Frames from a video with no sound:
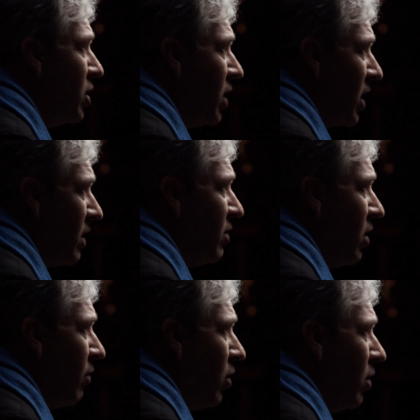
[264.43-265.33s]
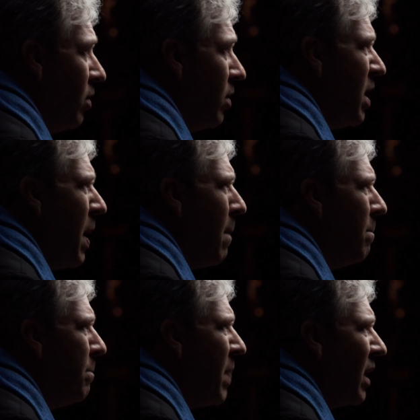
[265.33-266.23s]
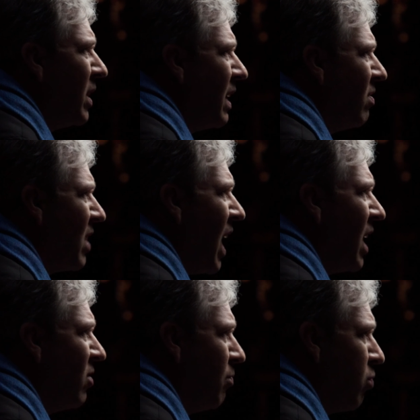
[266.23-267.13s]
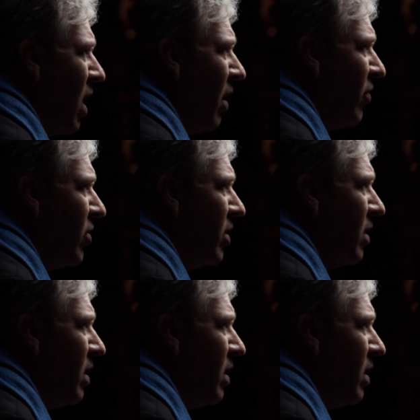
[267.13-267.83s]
chest of silver, belly and thighs of bronze,